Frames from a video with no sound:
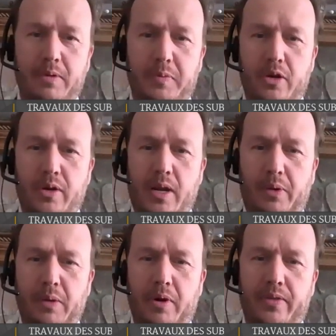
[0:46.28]
Speaker. And I
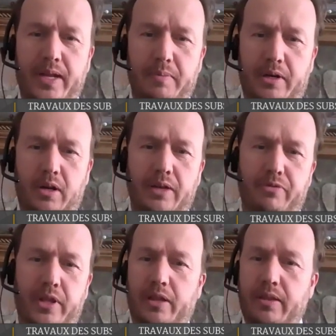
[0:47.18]
really want to thank my colleague
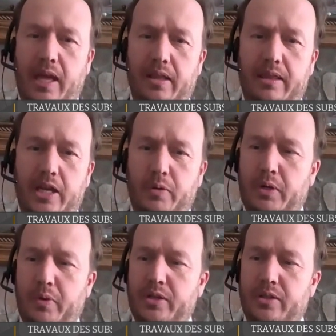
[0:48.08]
for that,
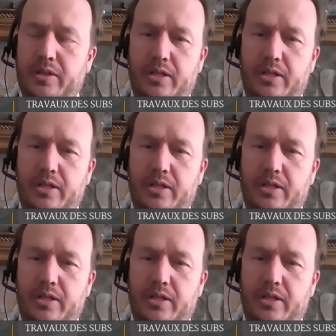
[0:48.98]
great question.